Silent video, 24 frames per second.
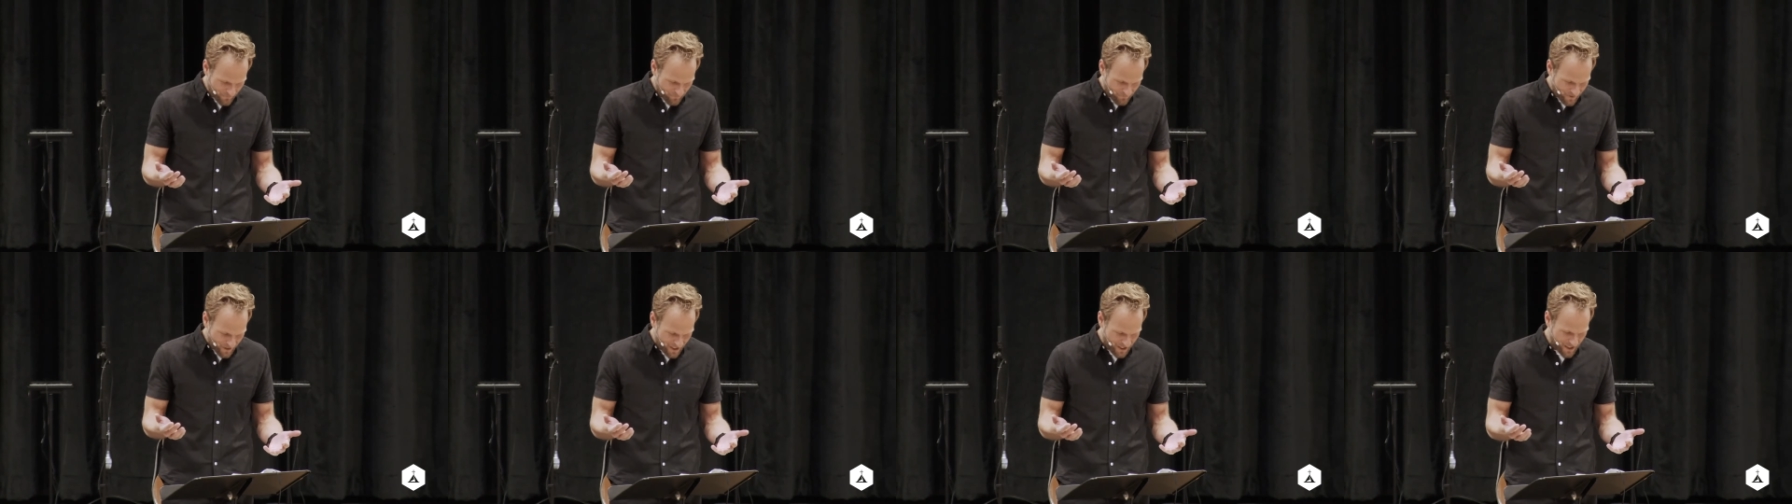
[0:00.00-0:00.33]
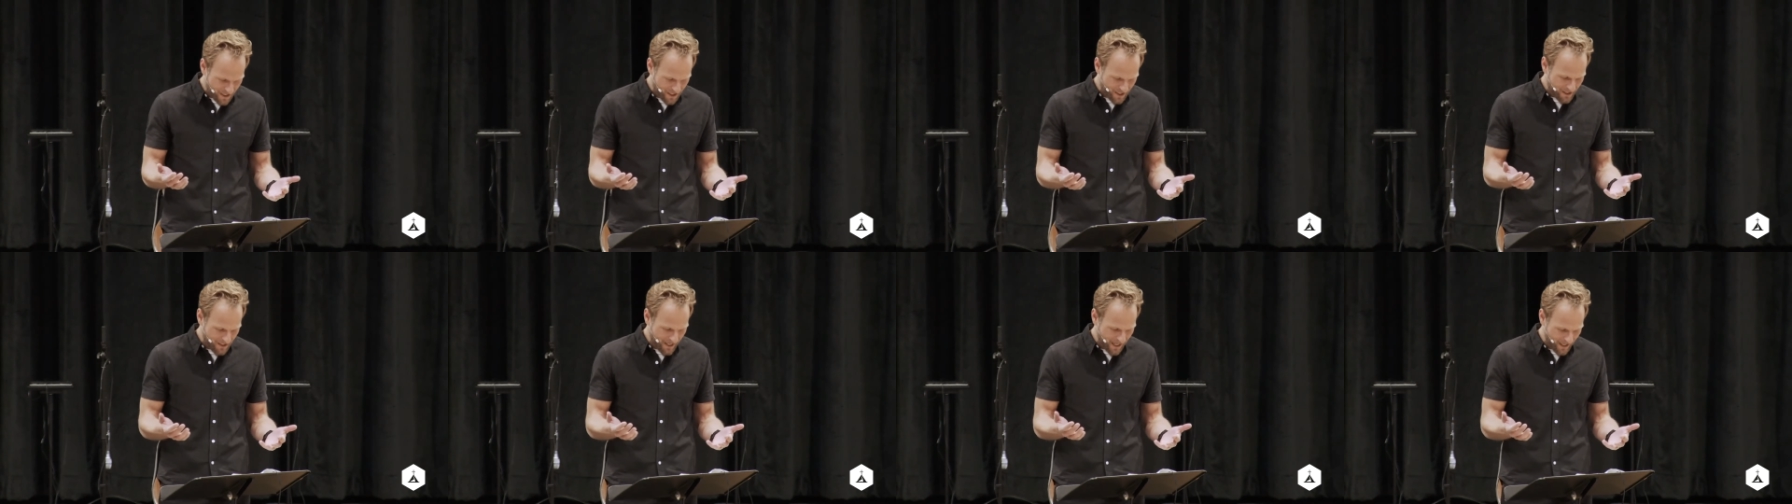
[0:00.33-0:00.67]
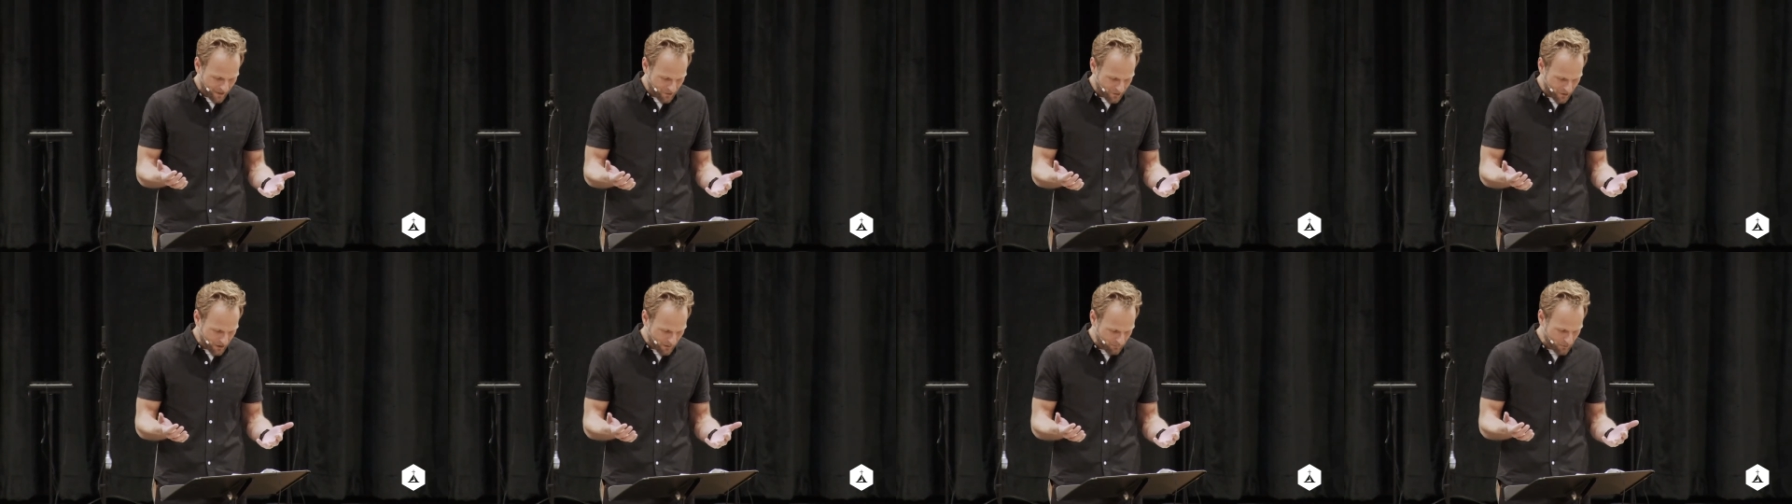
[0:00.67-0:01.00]
He
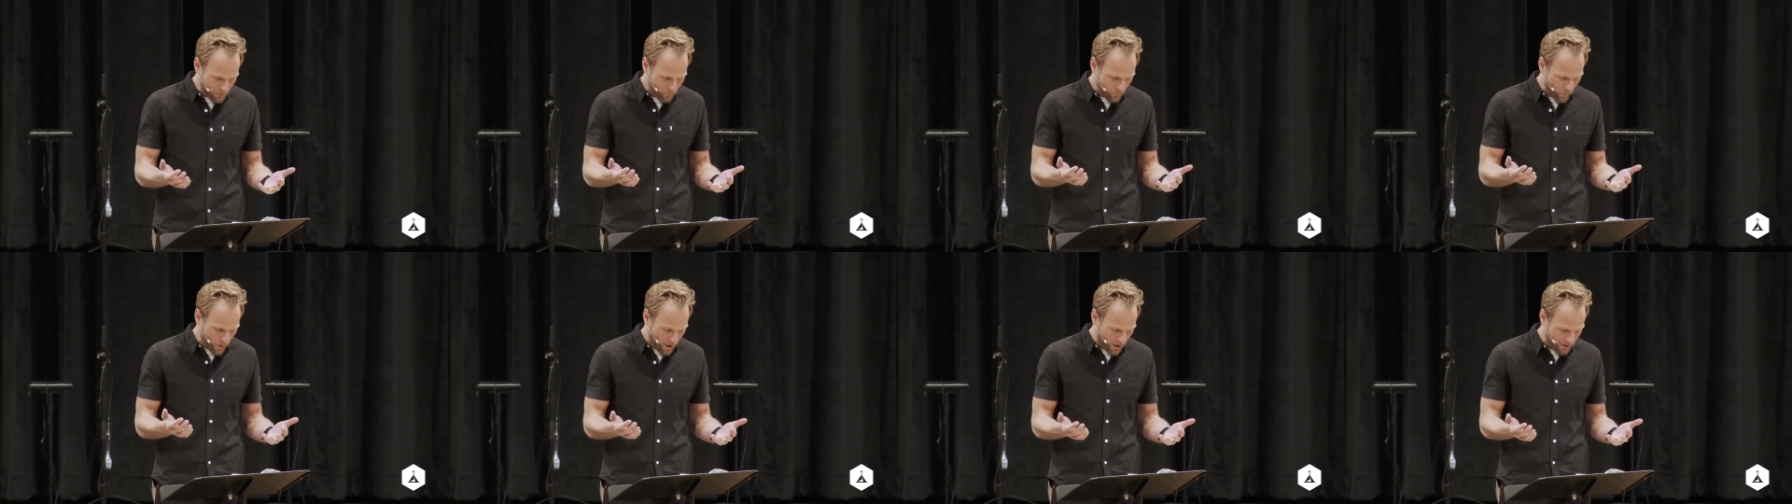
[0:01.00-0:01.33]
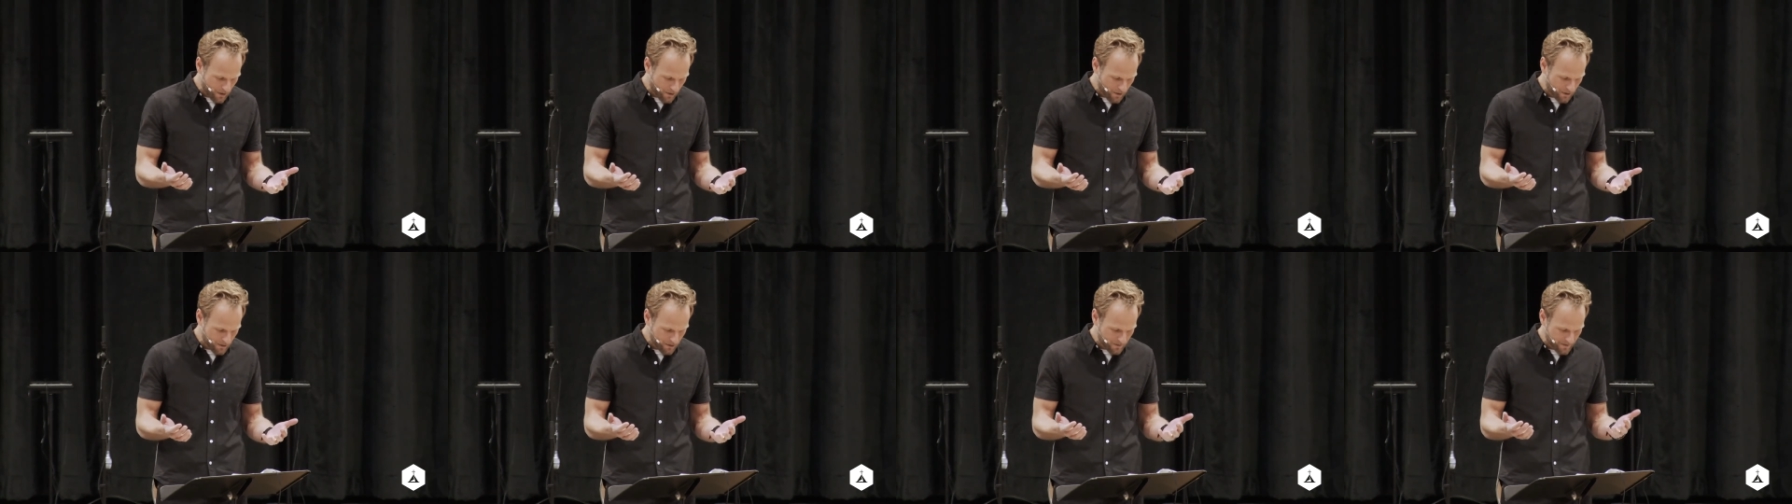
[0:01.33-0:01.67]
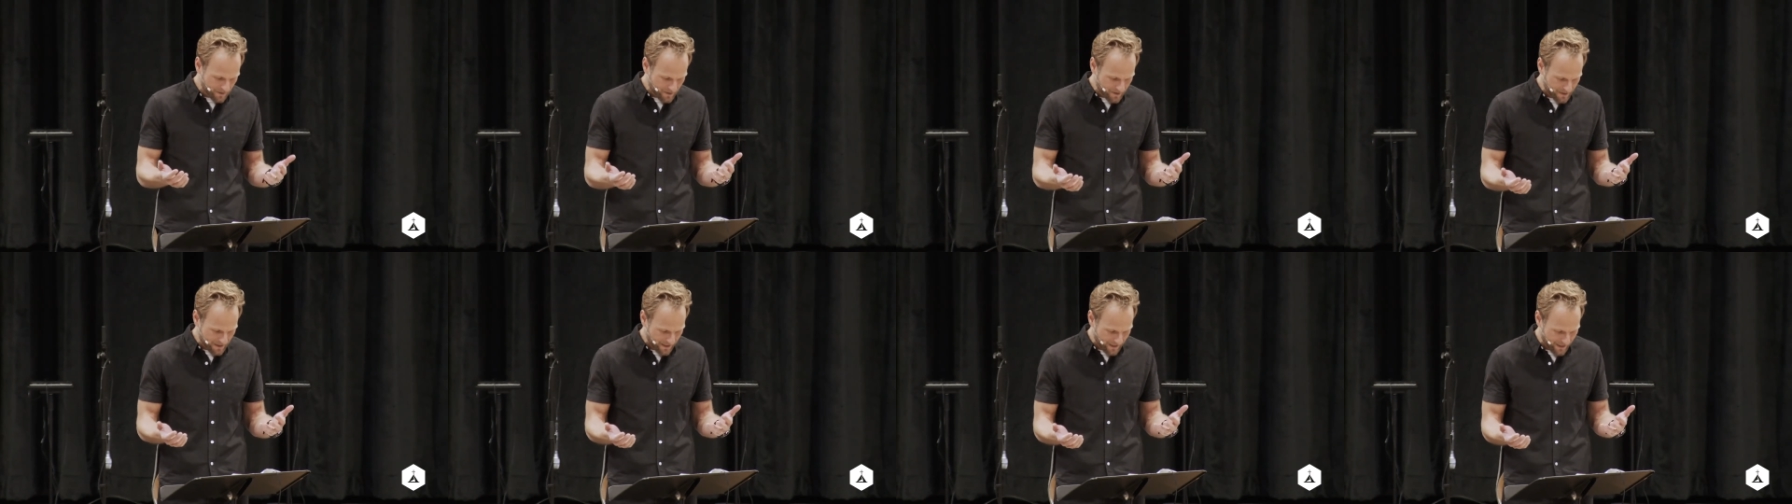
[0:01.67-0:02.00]
gathered up the water under the
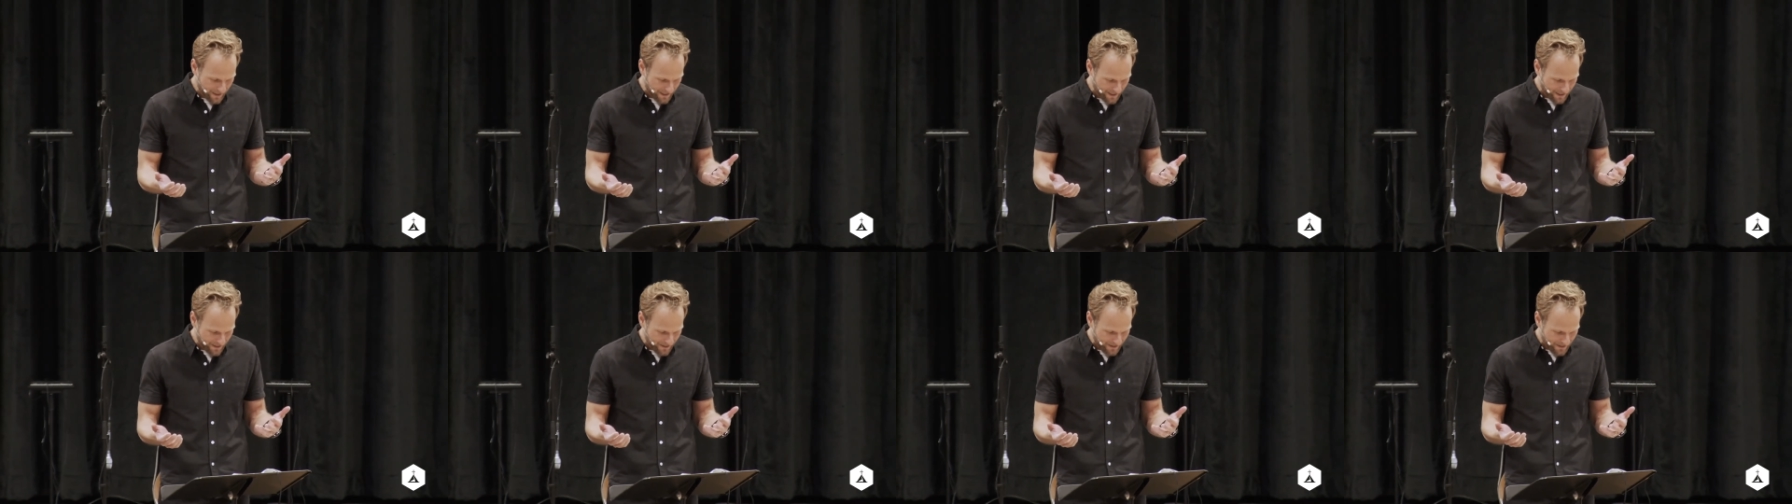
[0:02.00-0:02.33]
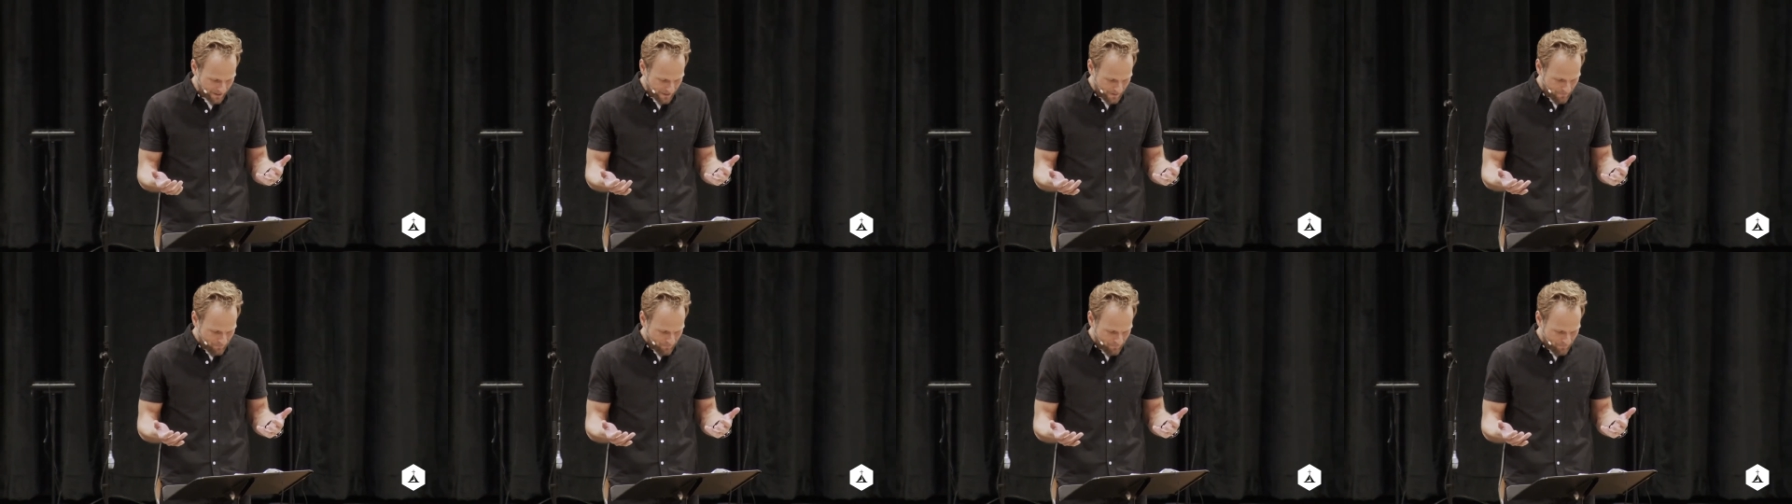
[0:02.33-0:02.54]
sky,